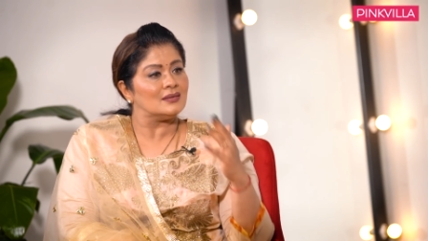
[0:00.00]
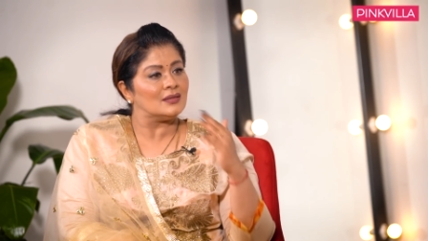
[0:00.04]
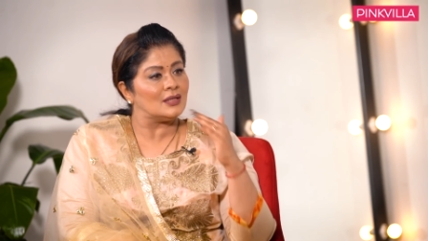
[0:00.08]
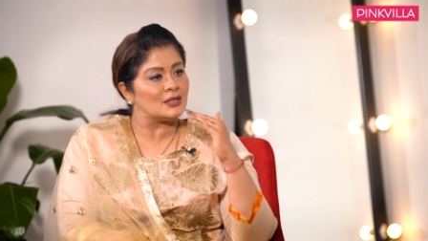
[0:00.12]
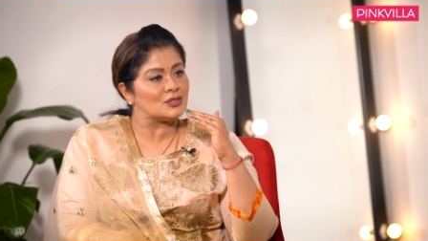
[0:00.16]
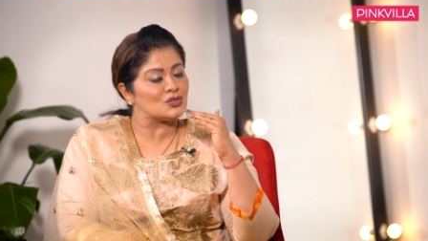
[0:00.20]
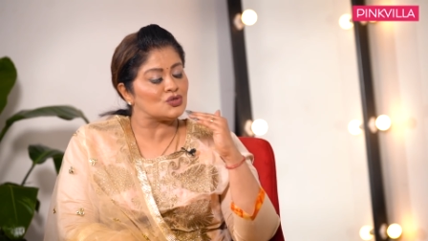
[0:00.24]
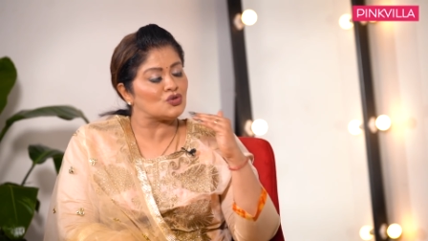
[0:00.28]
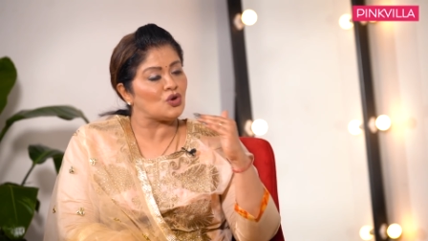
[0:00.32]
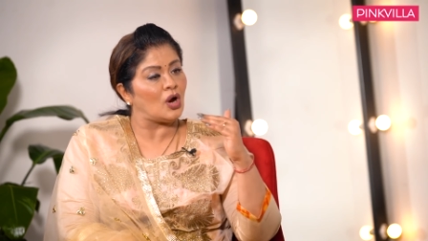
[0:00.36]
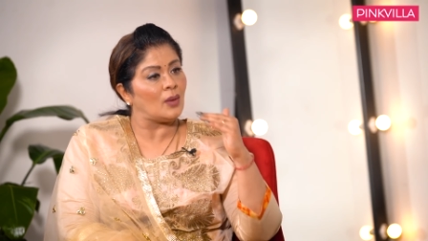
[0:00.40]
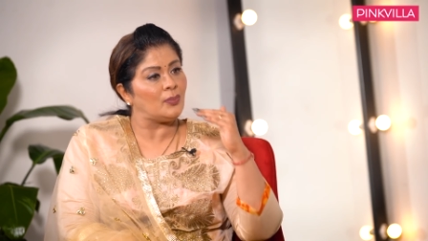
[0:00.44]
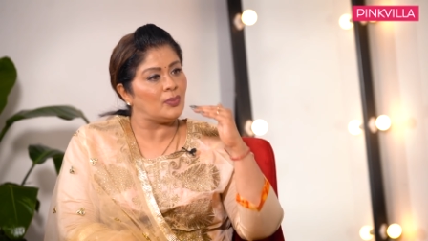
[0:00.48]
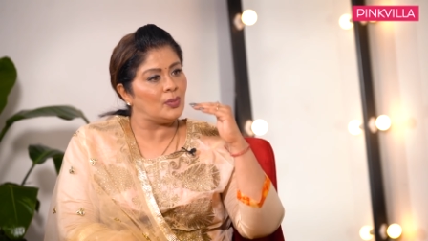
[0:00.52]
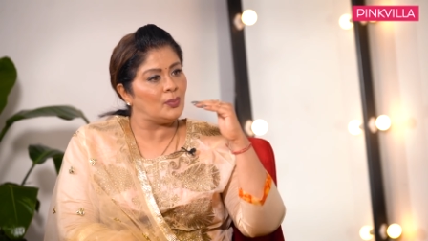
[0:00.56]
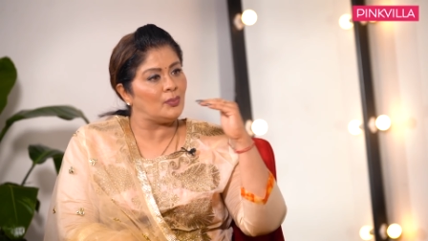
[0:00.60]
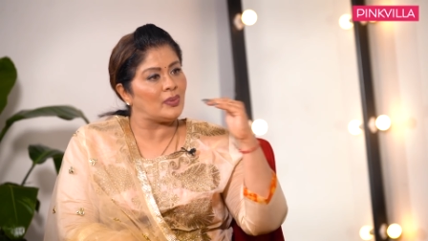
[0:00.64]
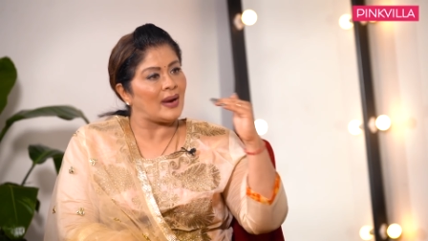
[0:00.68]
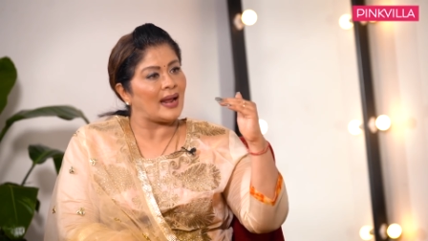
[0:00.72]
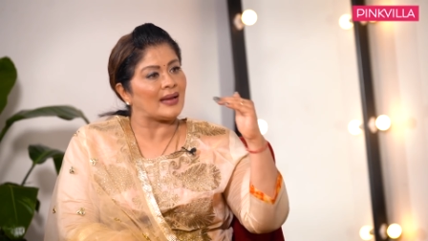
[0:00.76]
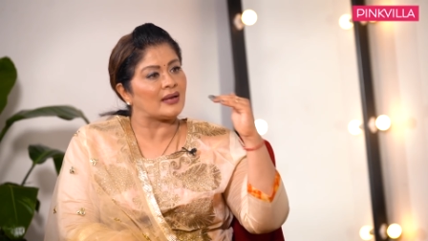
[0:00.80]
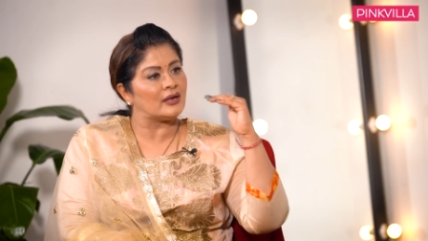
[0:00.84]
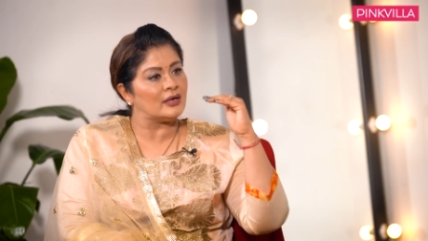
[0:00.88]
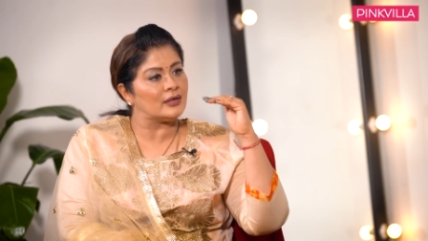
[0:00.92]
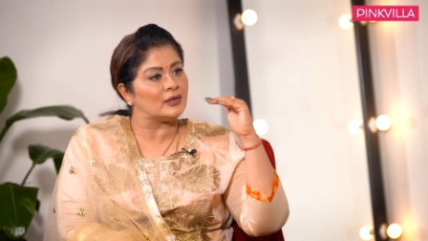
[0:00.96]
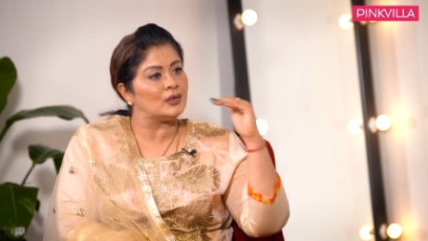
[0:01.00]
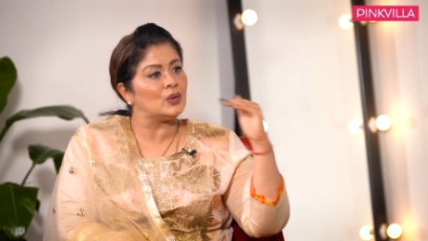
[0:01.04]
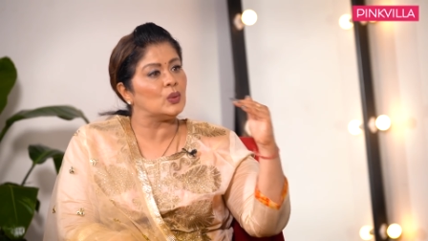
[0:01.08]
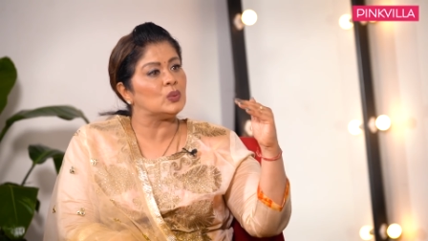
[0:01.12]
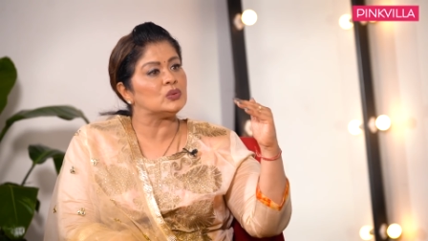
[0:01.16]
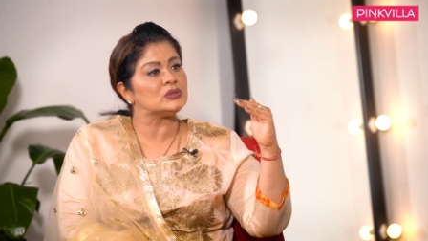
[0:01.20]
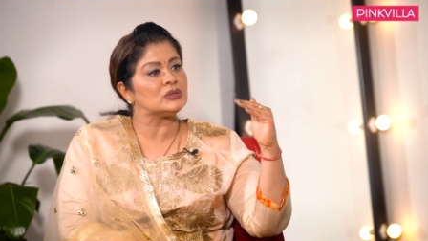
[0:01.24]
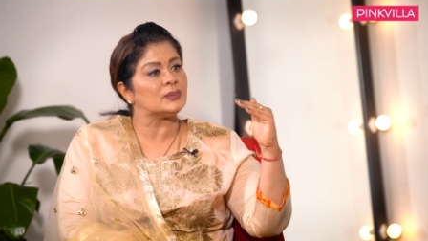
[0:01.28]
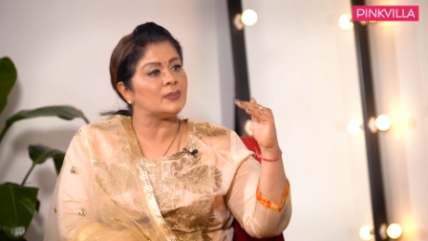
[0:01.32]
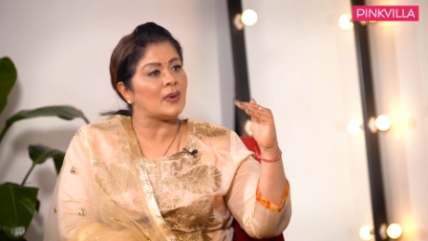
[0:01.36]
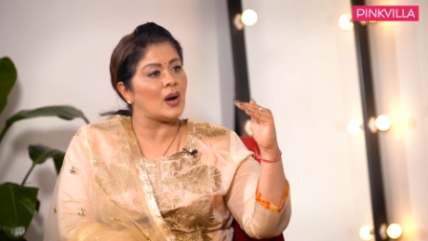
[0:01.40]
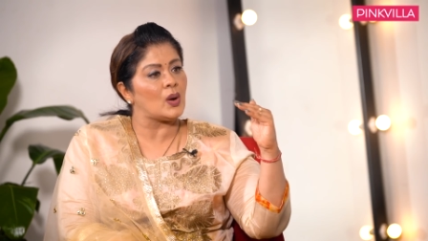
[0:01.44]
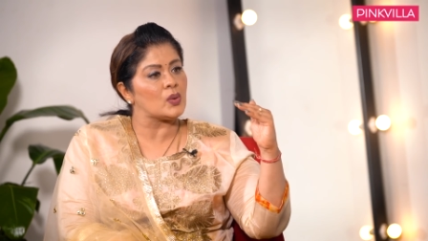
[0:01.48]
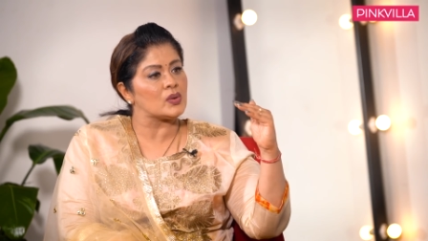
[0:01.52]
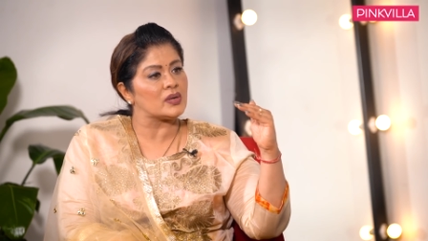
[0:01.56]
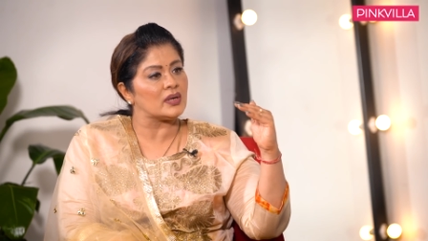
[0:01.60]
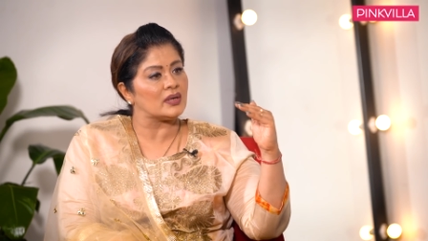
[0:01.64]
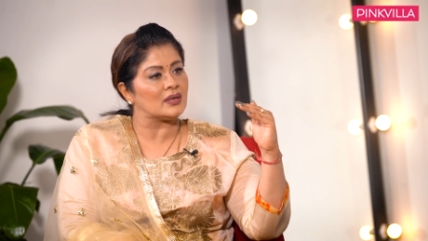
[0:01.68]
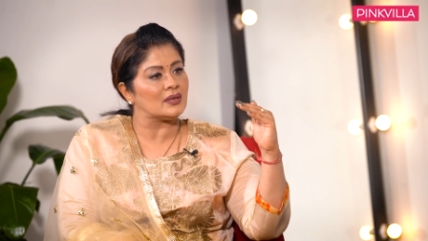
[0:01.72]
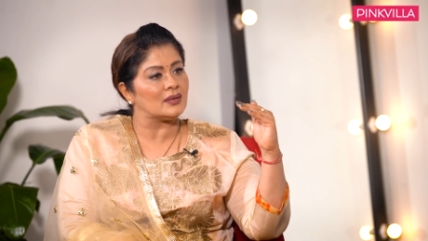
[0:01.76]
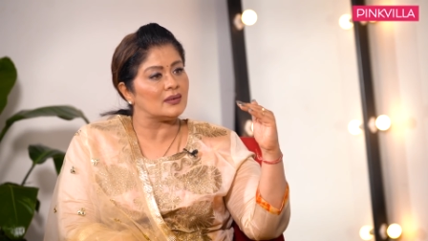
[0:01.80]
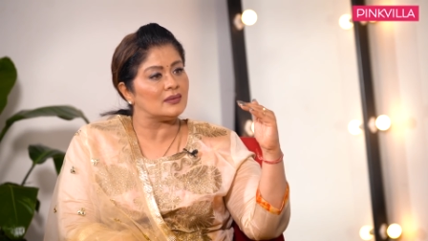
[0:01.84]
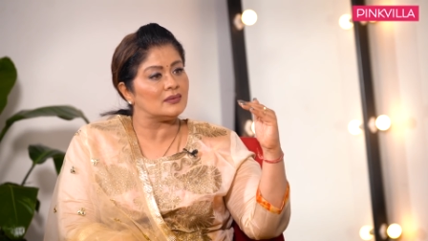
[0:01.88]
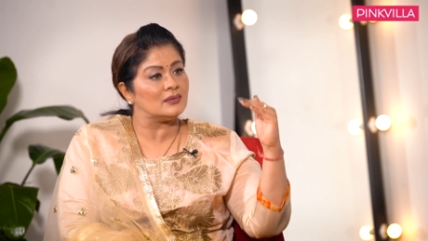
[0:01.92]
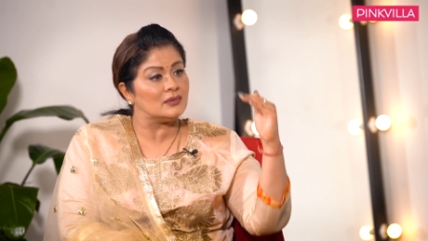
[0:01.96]
the top bracket knows about
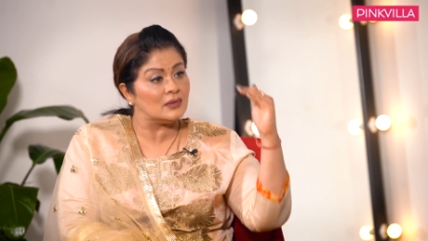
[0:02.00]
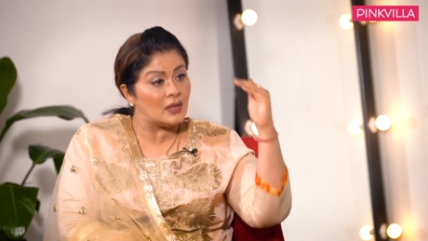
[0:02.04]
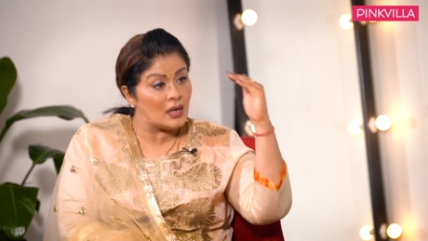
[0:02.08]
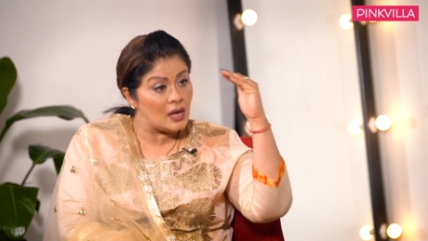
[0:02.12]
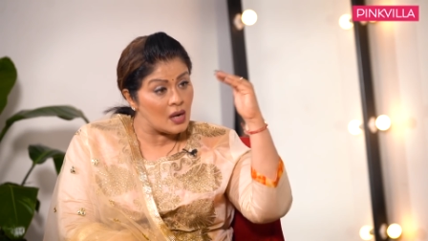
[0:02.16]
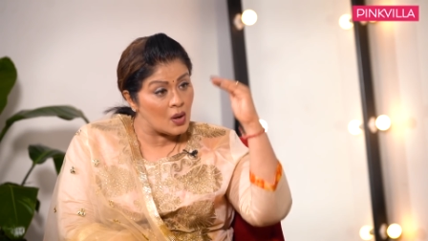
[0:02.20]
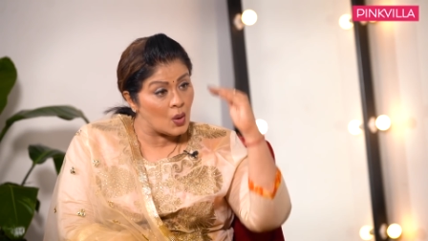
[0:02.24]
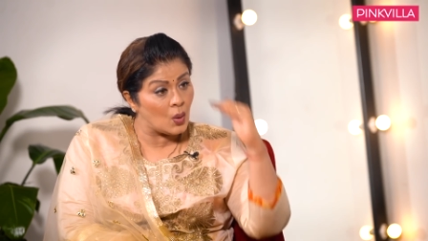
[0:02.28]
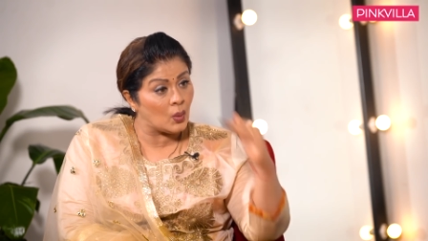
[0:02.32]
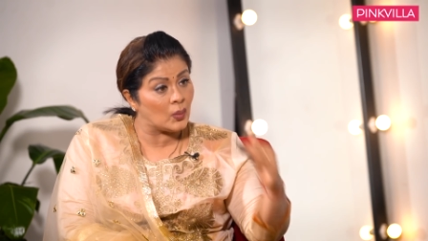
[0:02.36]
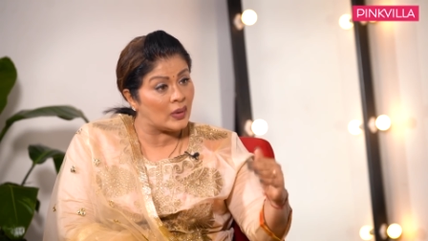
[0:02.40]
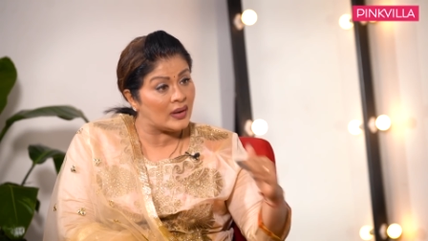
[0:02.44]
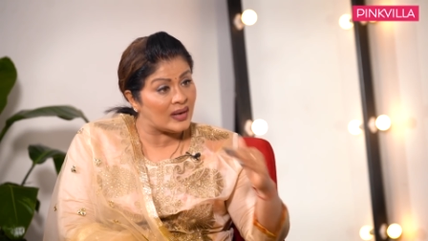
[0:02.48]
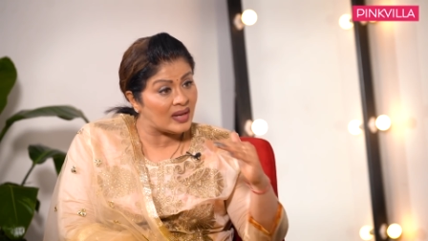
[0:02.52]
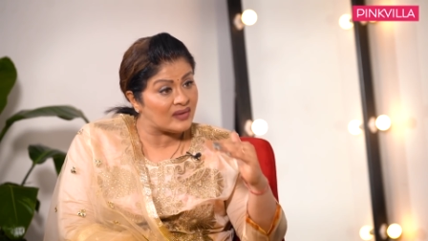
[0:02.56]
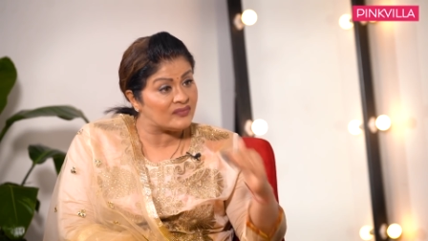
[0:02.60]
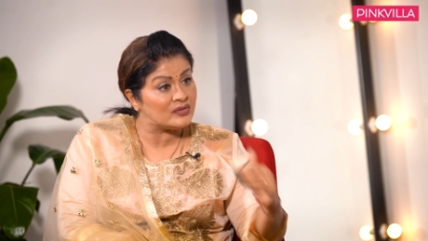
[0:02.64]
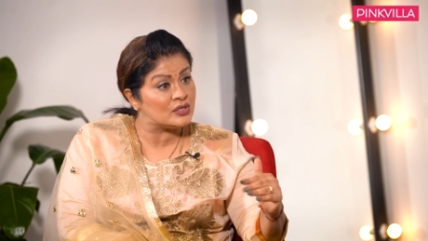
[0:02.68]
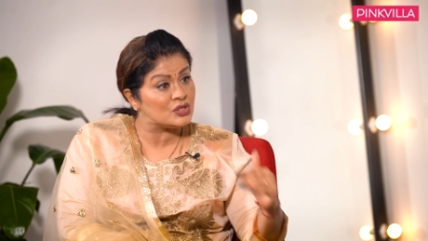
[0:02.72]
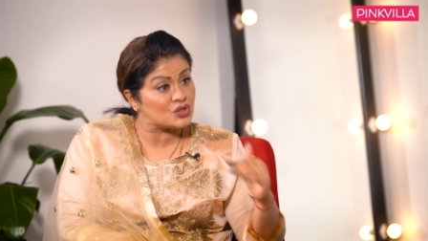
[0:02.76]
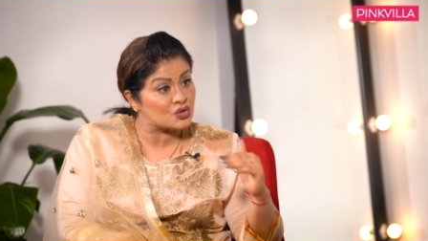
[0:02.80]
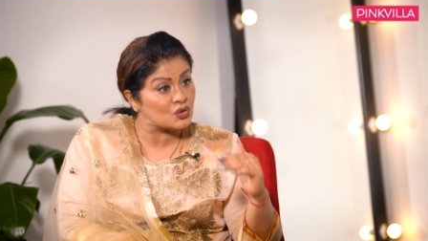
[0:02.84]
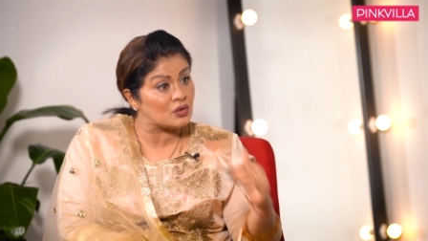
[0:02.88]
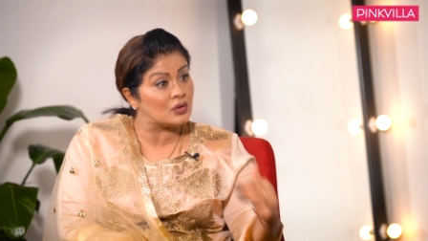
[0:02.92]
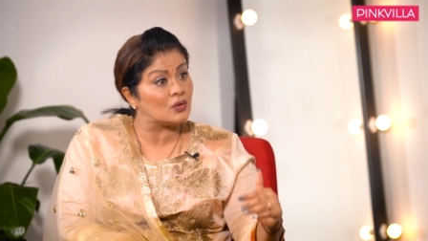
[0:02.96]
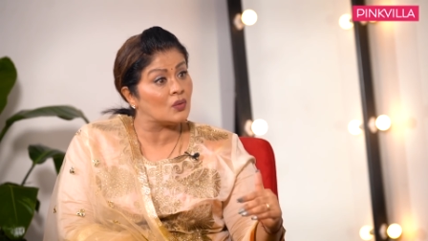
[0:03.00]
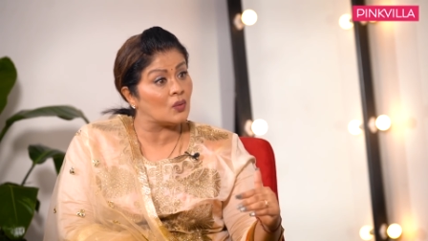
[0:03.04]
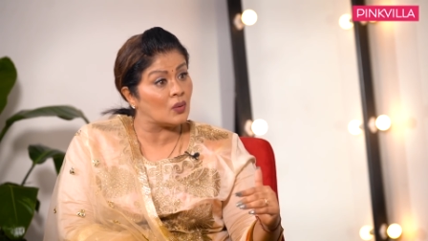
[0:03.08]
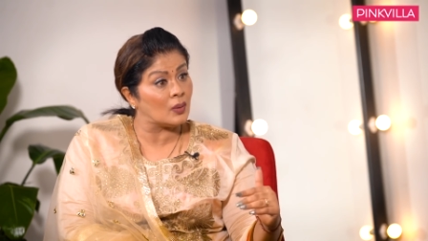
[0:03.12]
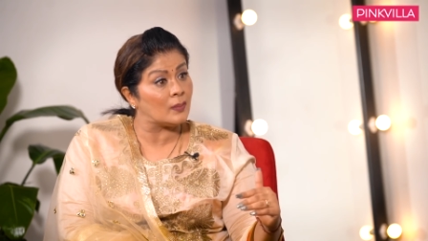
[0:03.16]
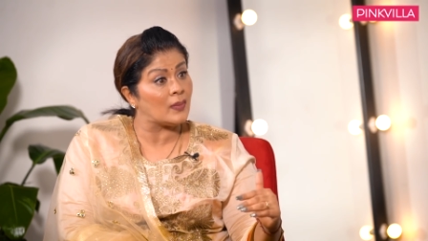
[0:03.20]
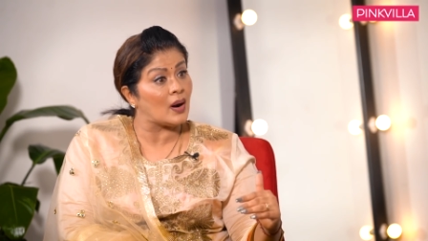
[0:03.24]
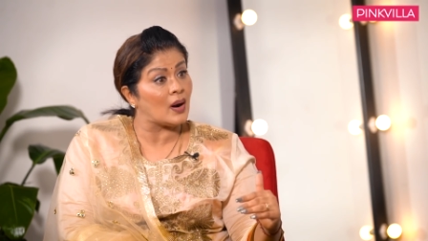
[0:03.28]
it, the lower level should know